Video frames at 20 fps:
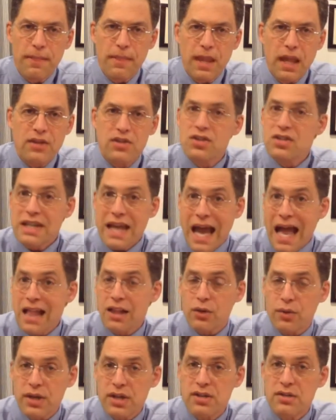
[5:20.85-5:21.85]
not just
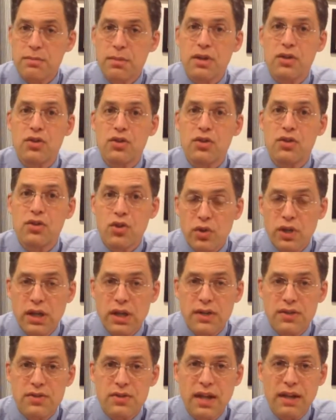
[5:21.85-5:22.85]
calories, but
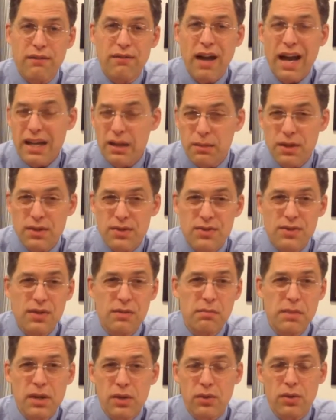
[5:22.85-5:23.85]
nutrients like vitamins
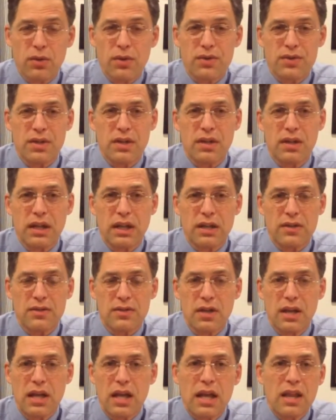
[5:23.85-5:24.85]
and minerals and
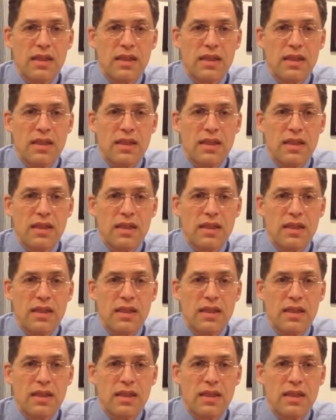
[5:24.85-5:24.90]
things.